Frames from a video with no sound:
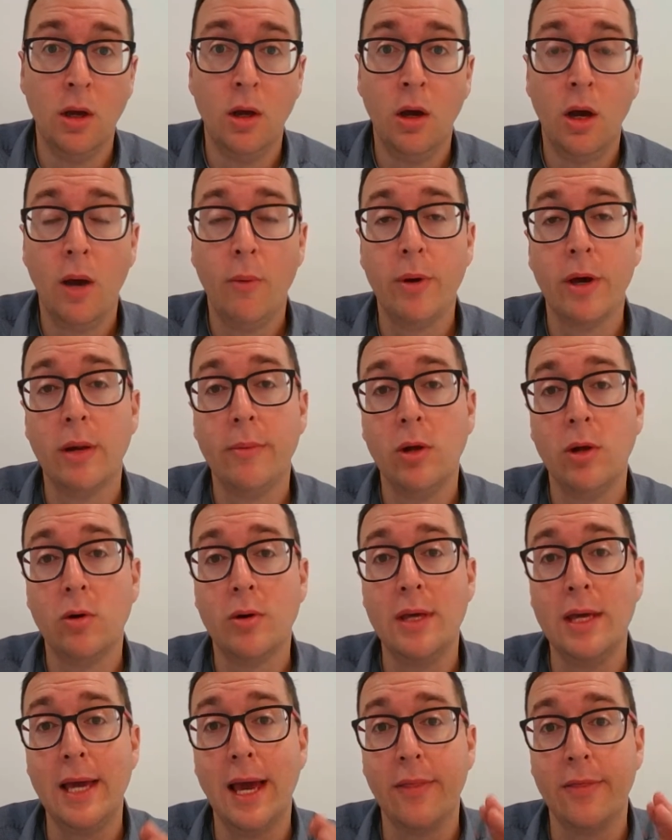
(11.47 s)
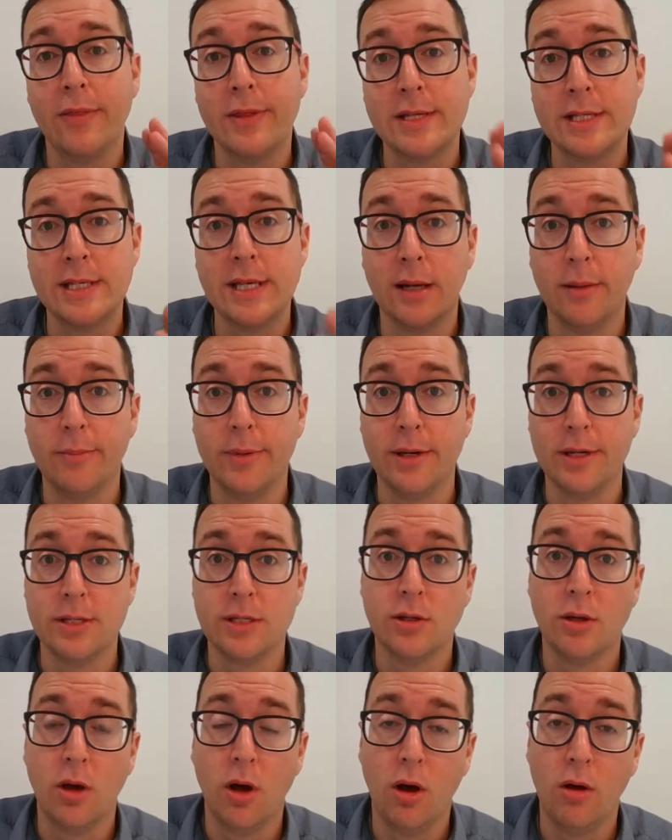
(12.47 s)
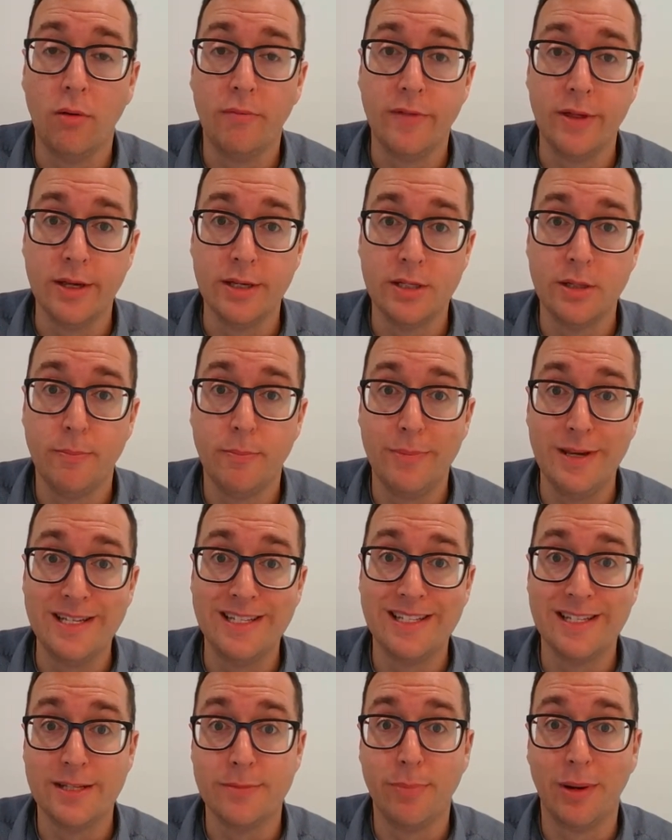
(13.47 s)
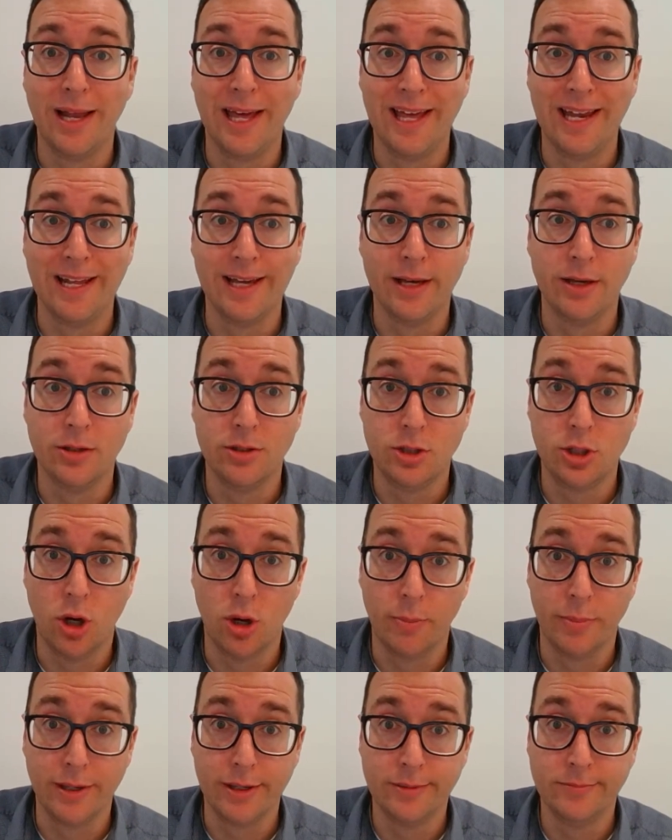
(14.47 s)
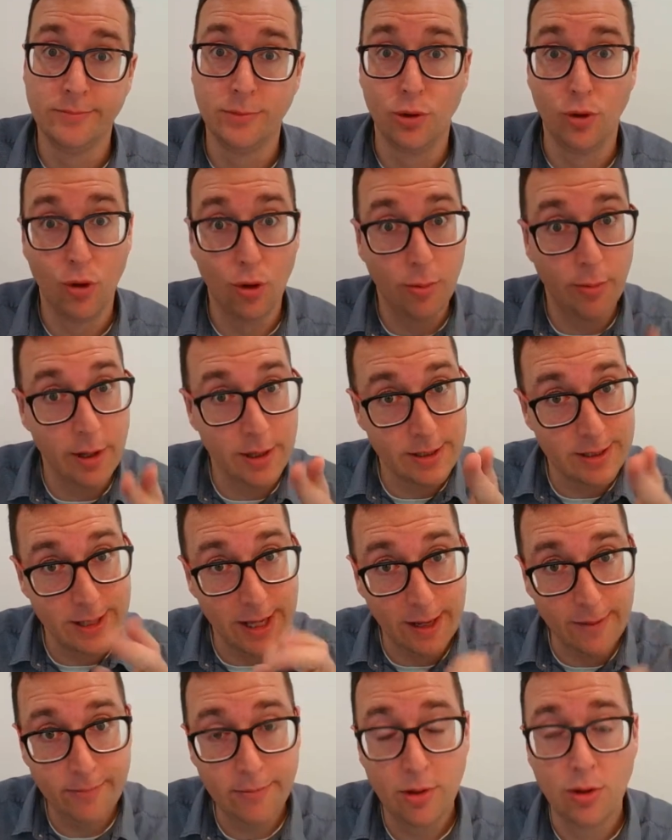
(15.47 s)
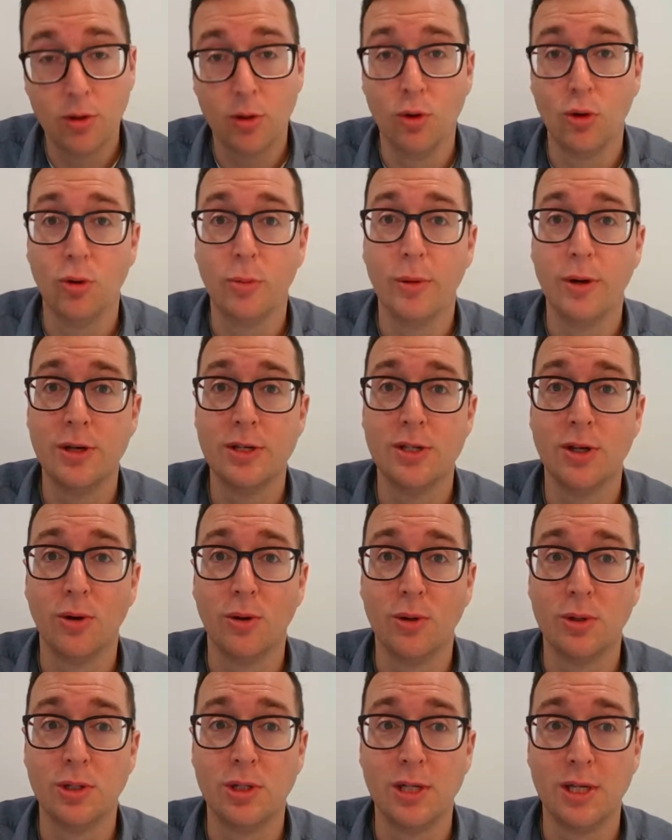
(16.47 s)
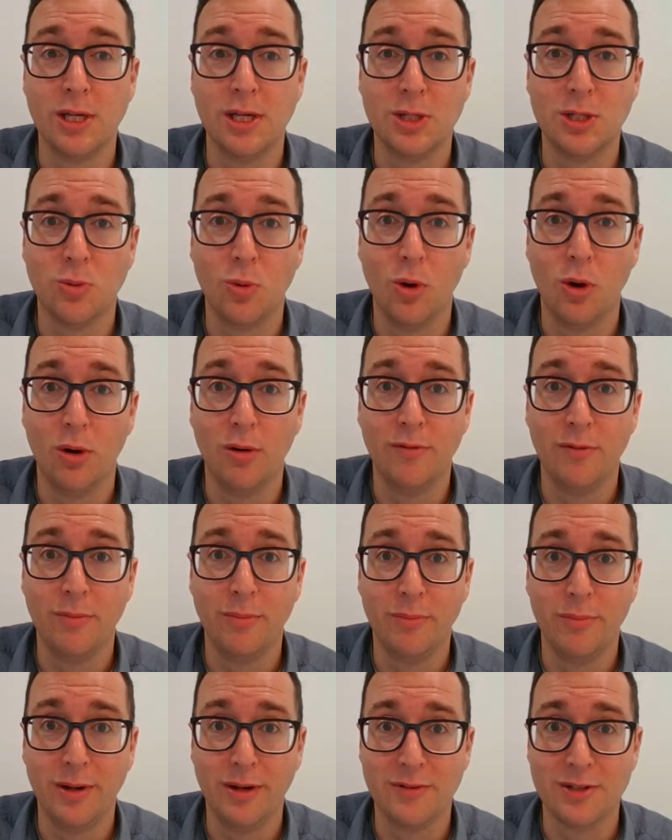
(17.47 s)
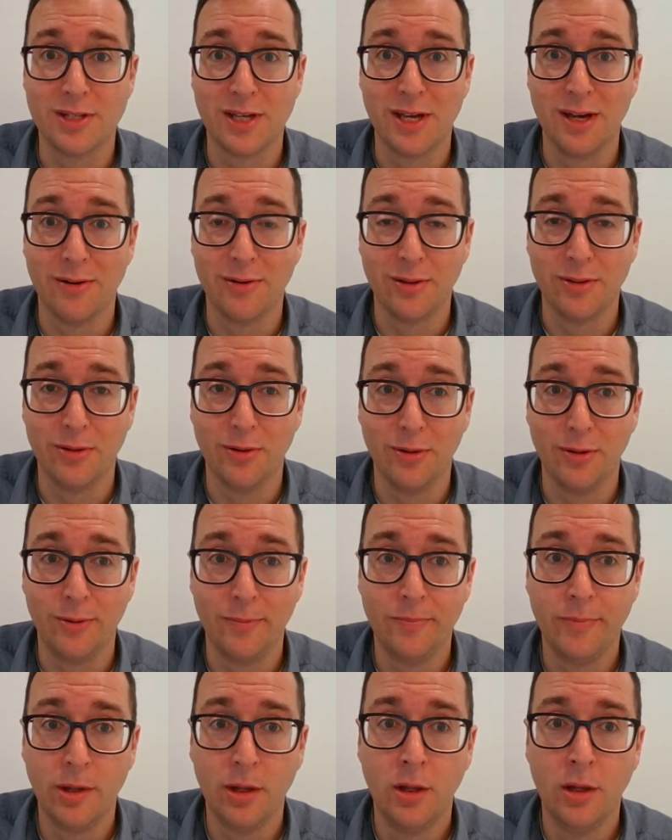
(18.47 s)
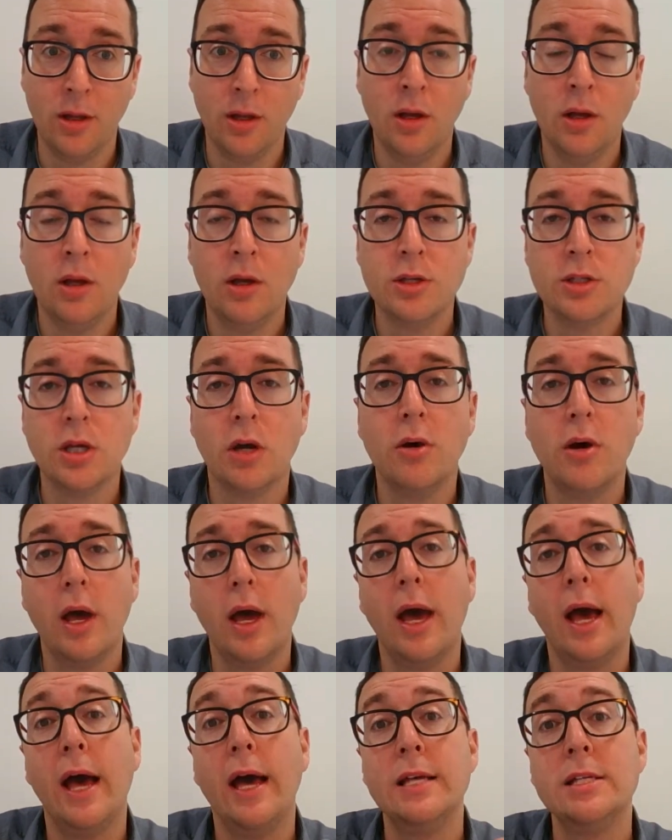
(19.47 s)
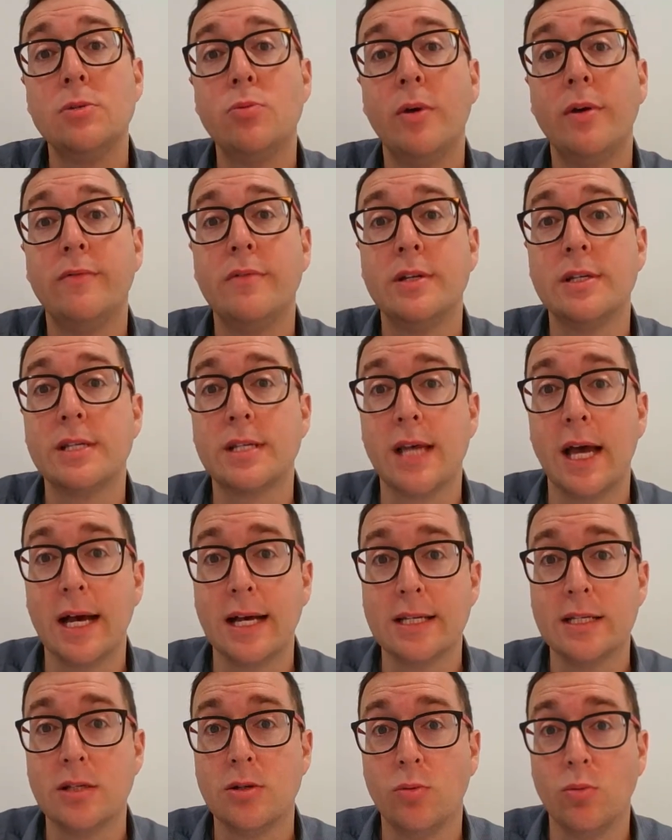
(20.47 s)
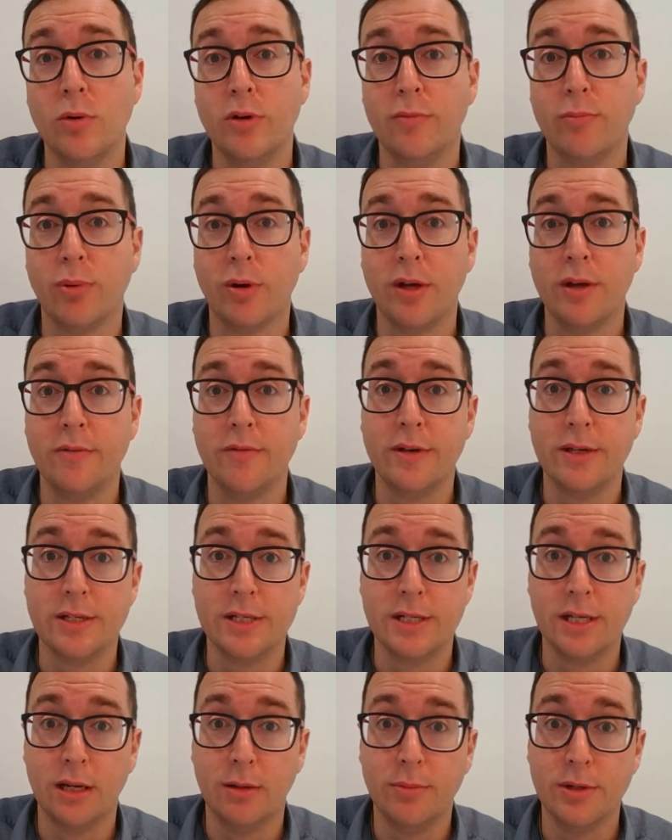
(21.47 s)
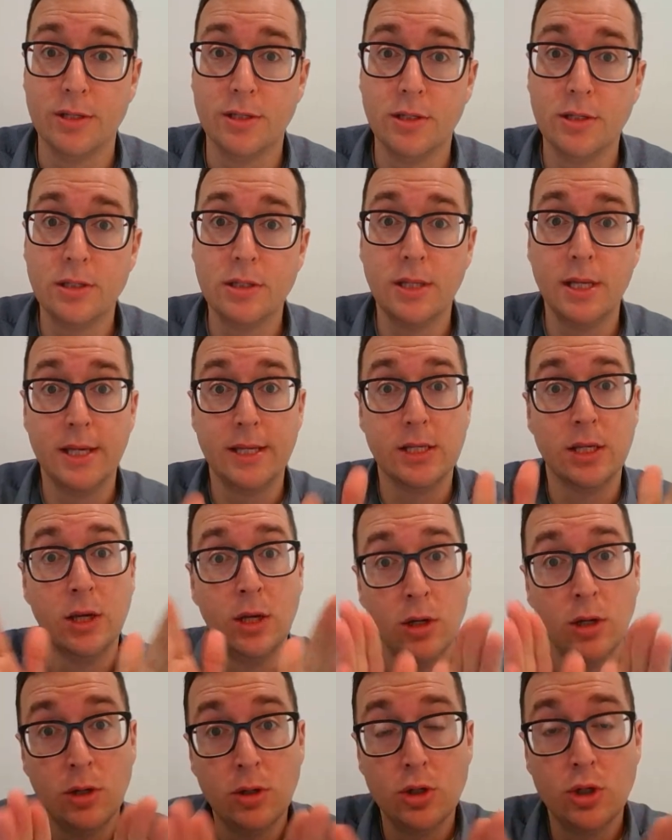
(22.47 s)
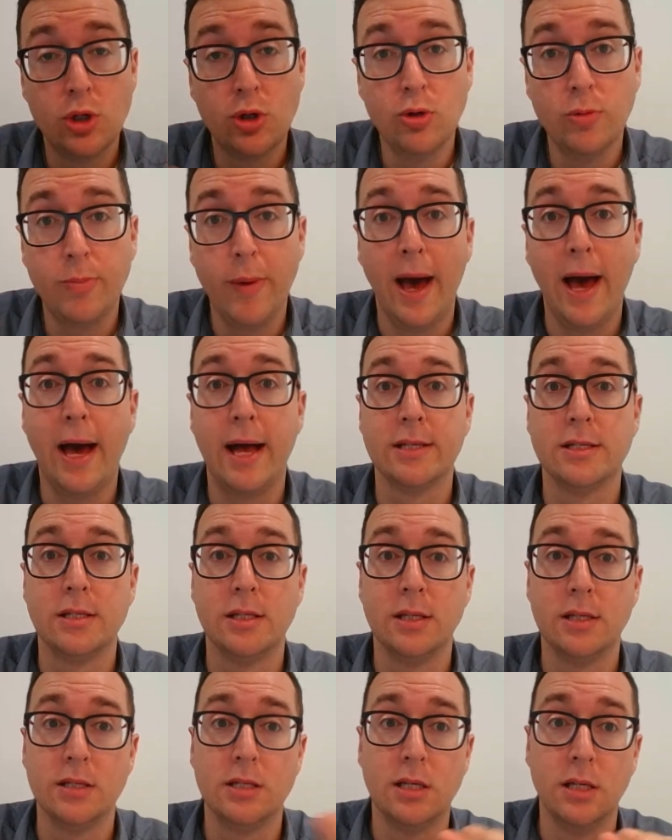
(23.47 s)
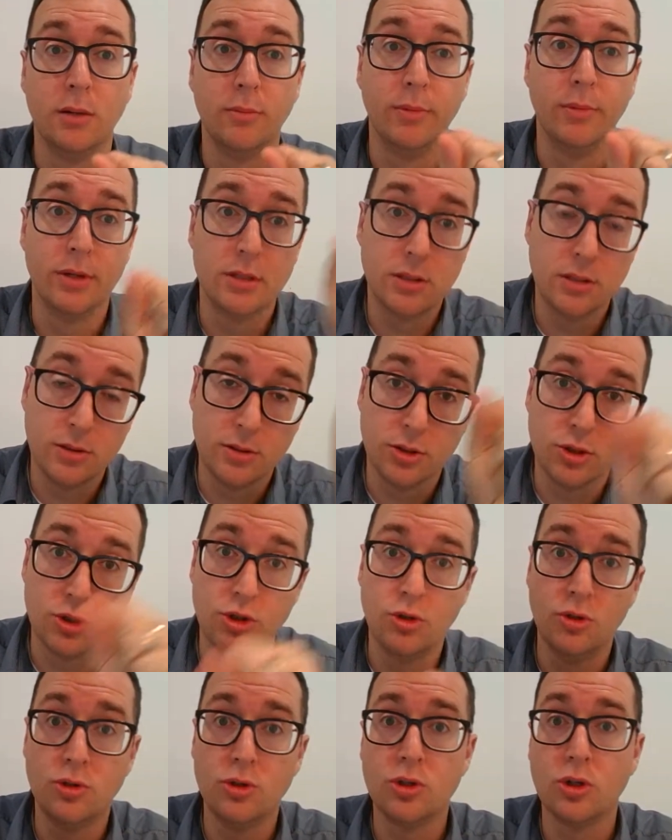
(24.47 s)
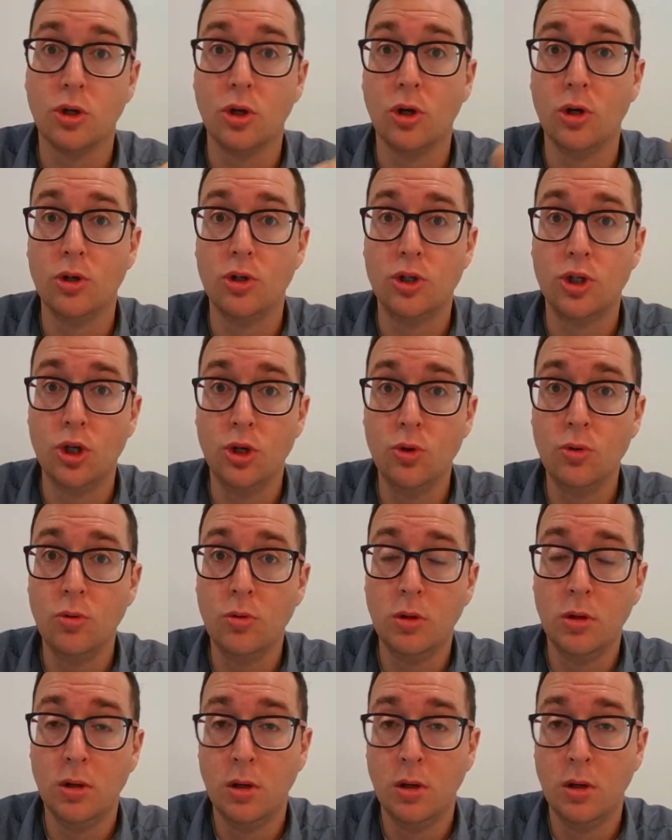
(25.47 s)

And we're going to be looking at the syllabus of this business planning topic. We're almost done, almost on to Year 12. Bit of a scary thought. So as we've discussed with previous syllabuses, there's two parts to the syllabus. The students learn to